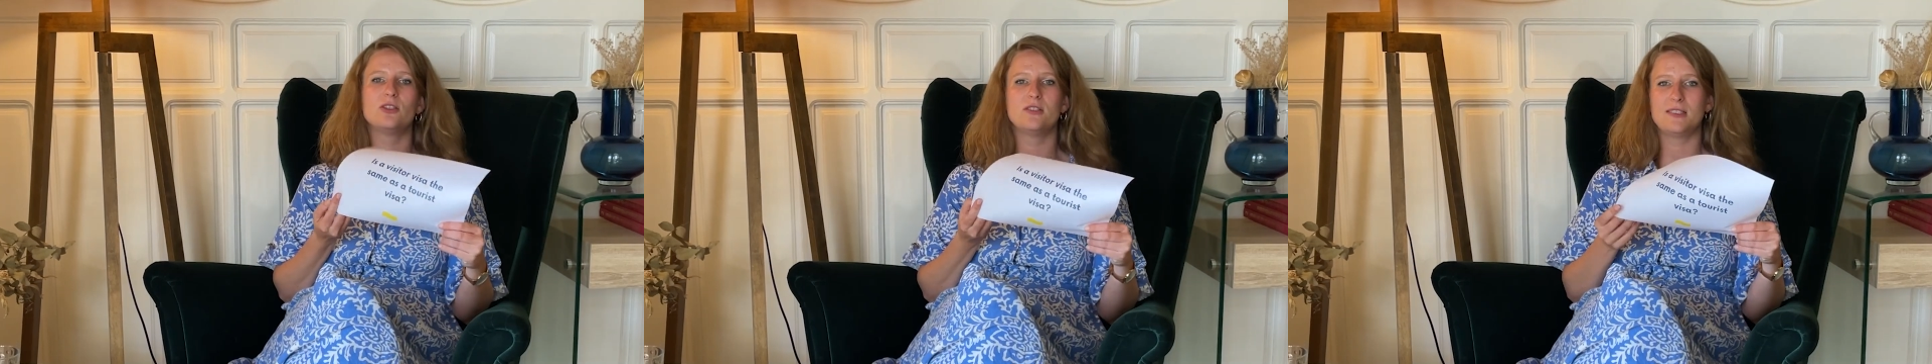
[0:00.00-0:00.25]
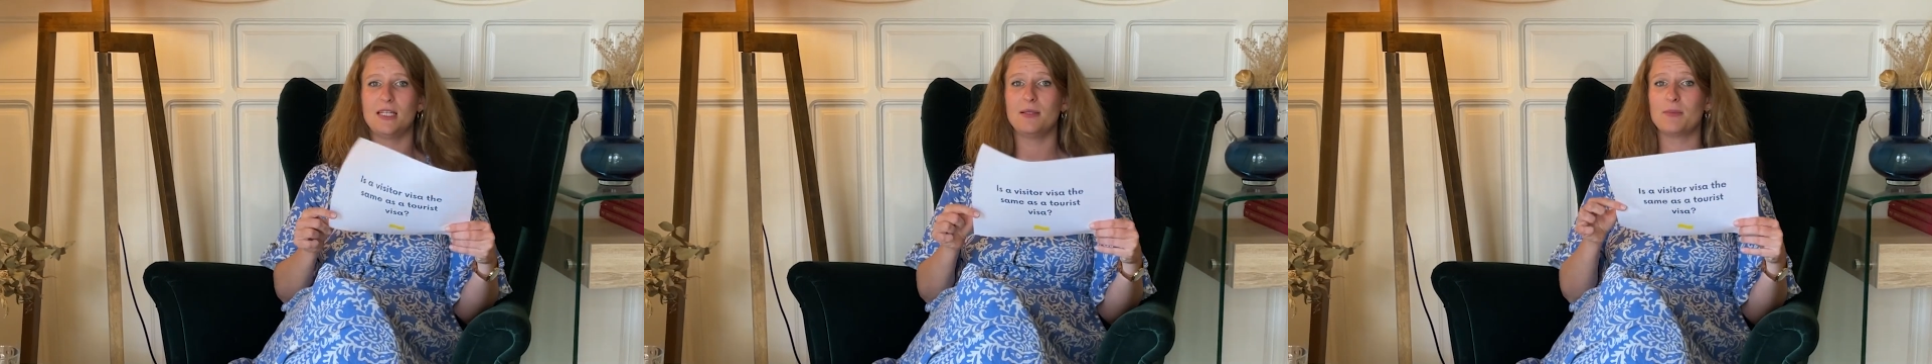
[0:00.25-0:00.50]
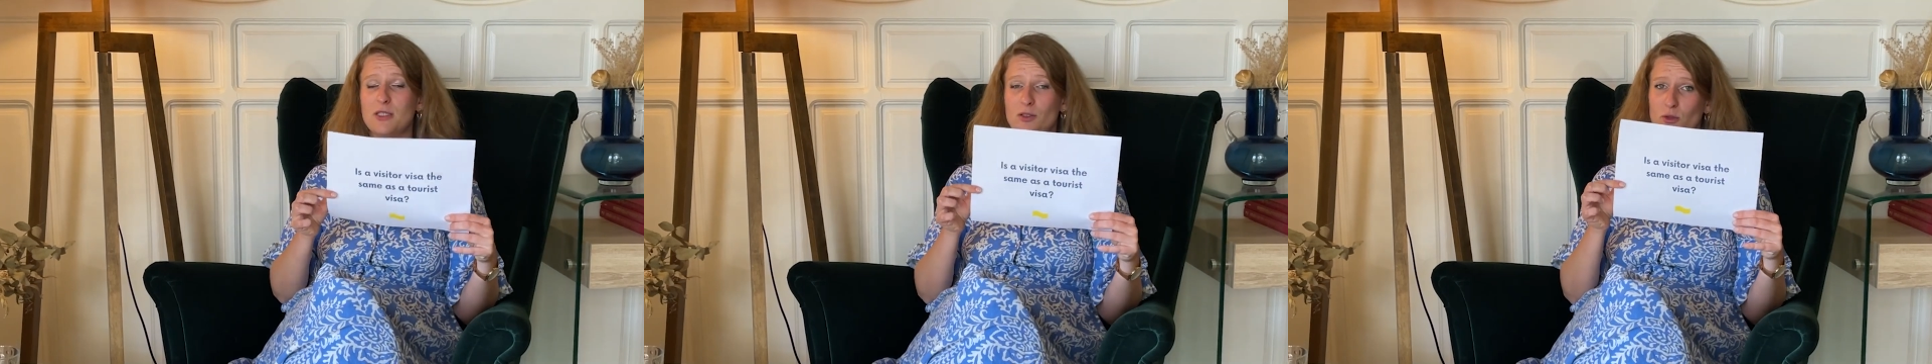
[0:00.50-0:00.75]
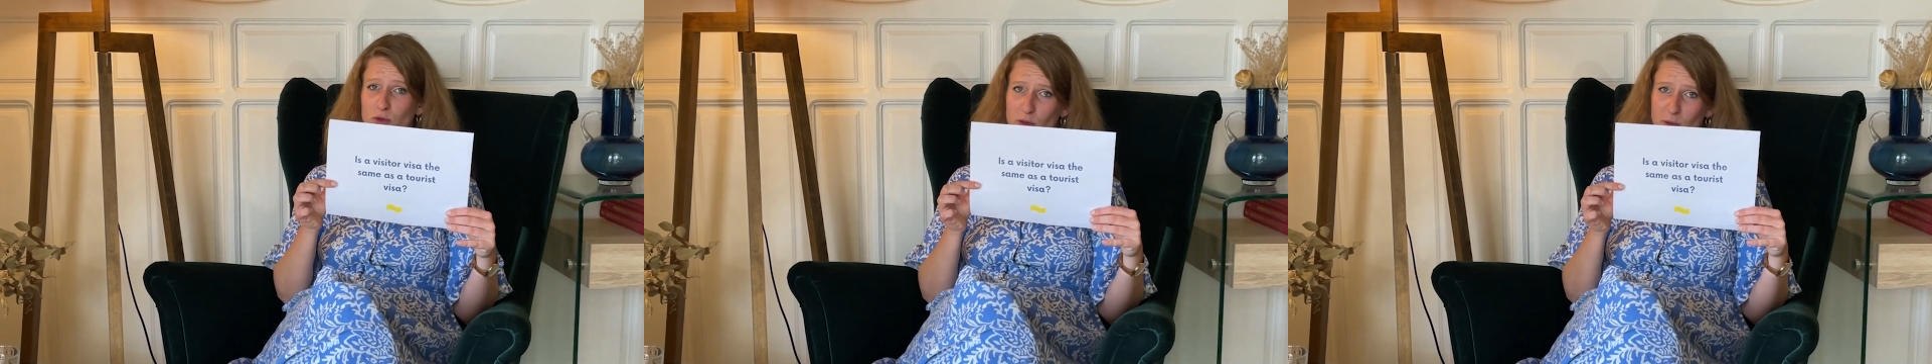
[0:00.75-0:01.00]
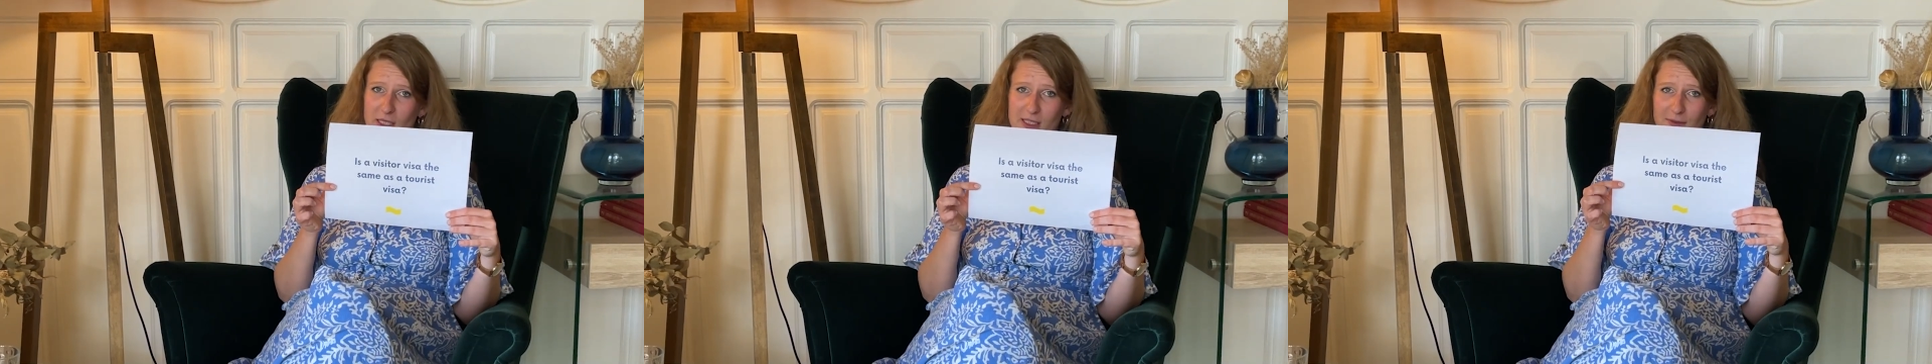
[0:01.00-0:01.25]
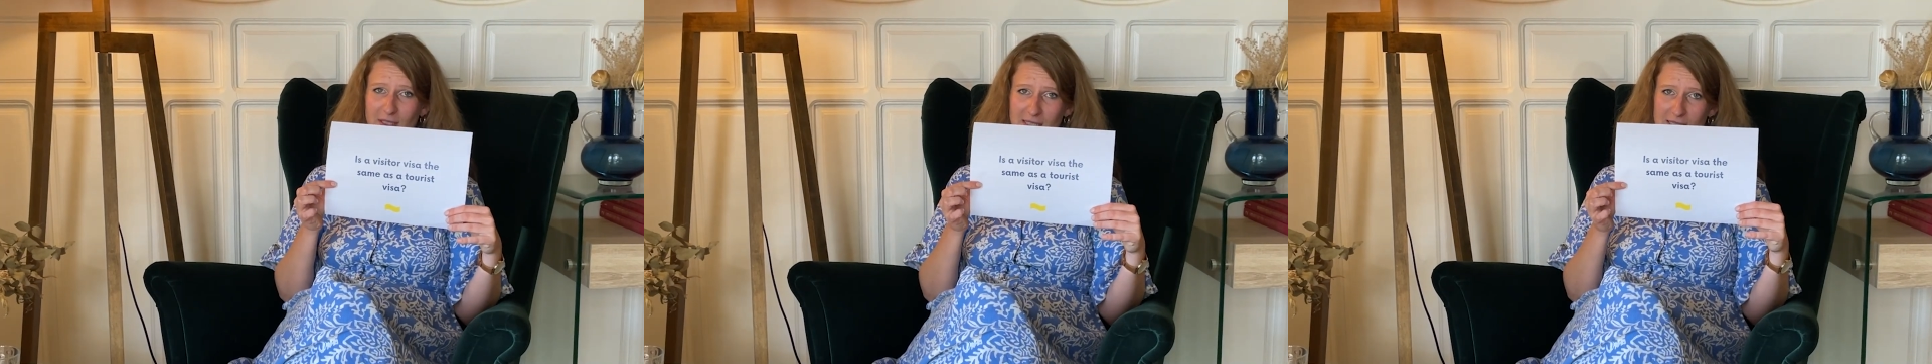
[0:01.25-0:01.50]
the same as a
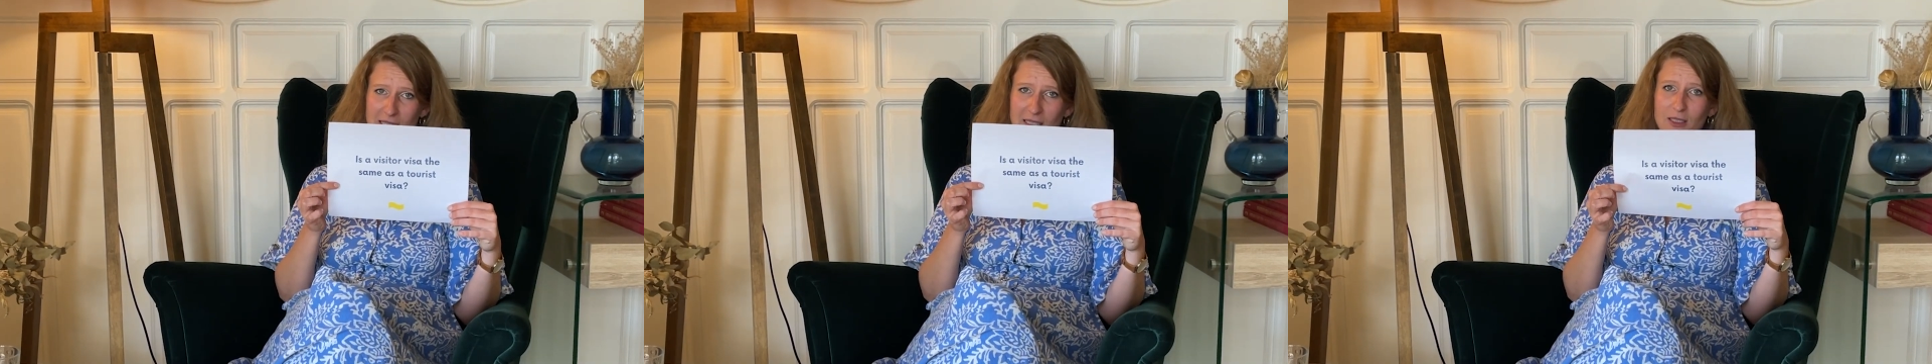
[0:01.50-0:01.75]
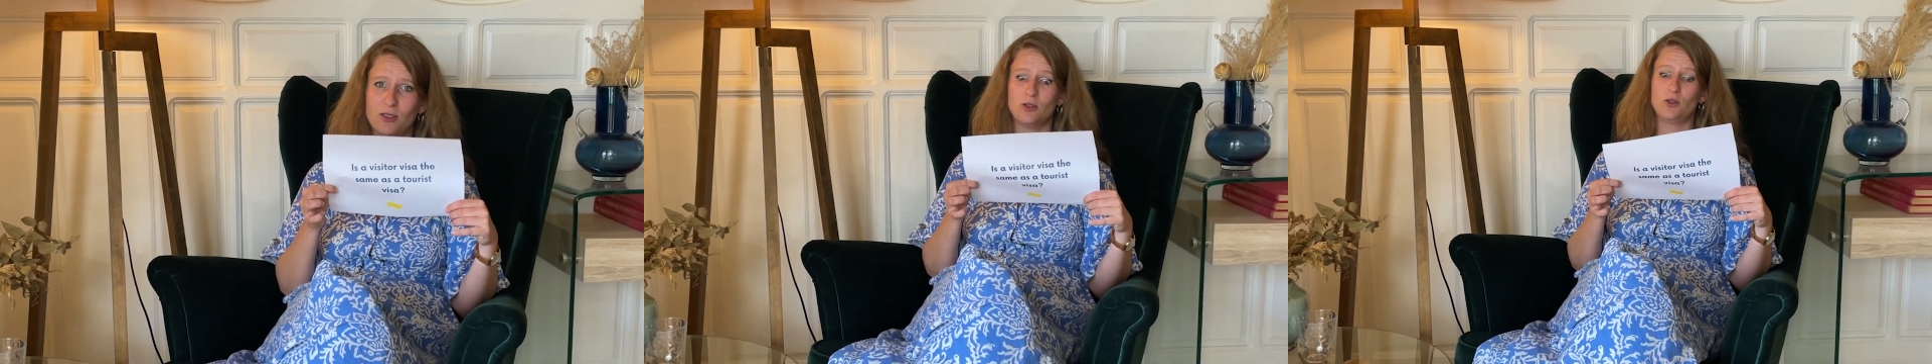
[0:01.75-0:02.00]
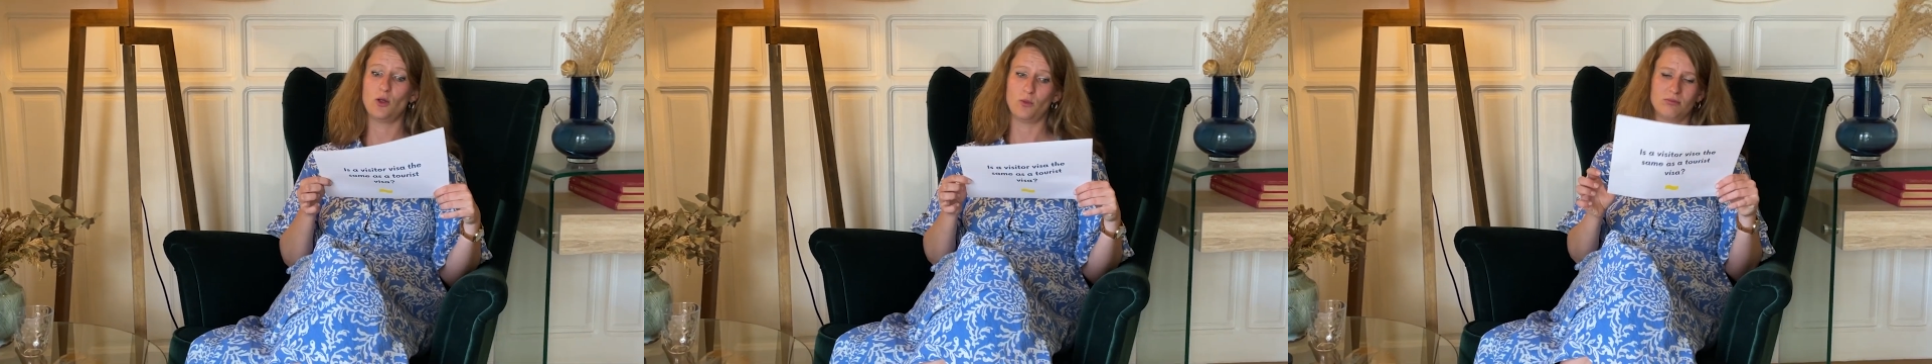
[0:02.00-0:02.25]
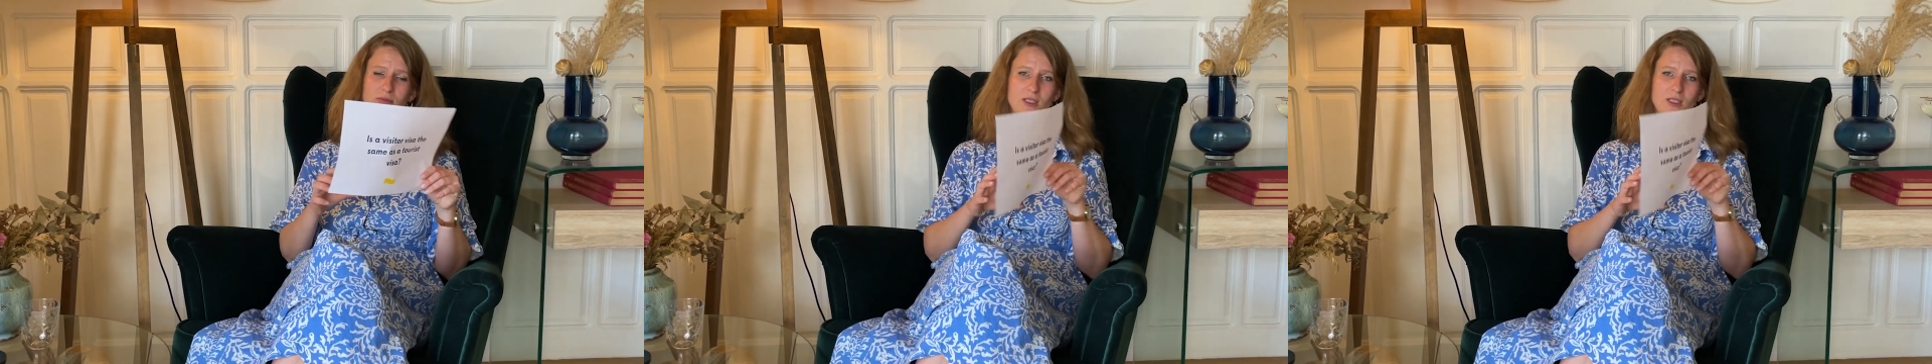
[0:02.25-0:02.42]
tourist visa? No.